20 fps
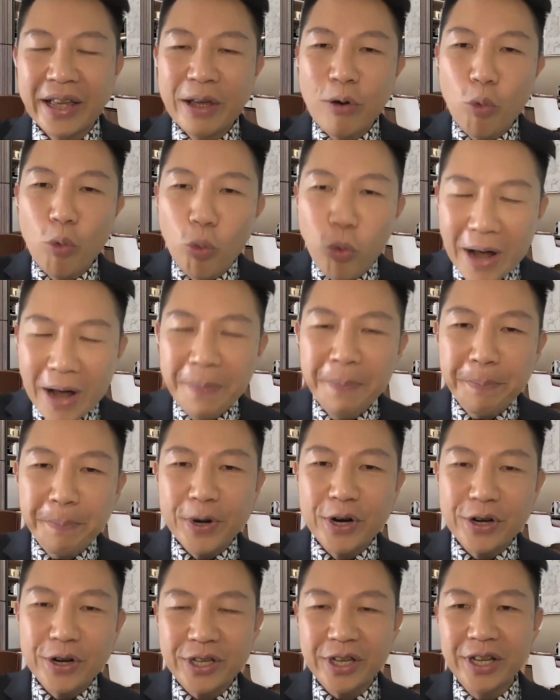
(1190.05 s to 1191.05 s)
one
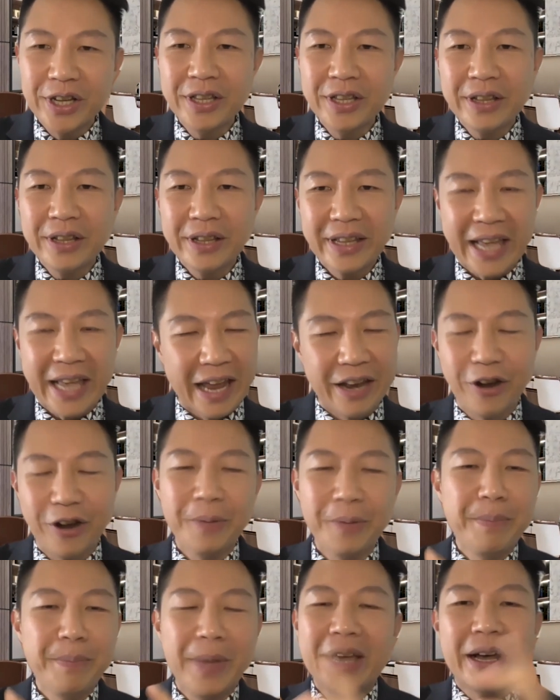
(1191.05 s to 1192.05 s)
person
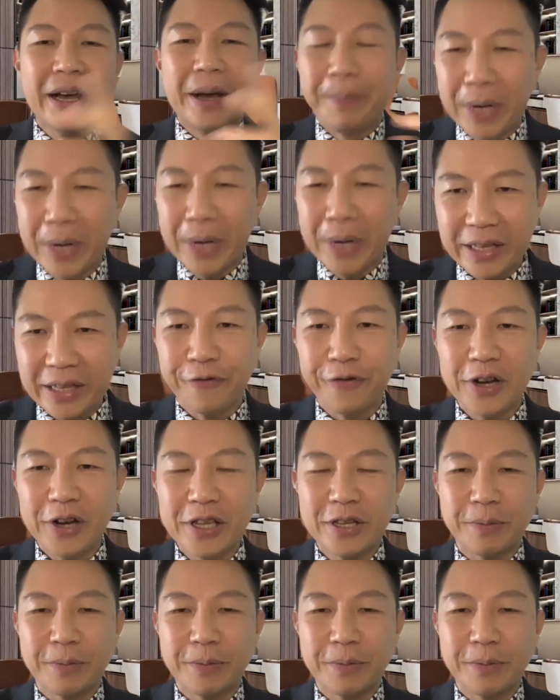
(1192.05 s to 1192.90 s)
cannot make a big difference,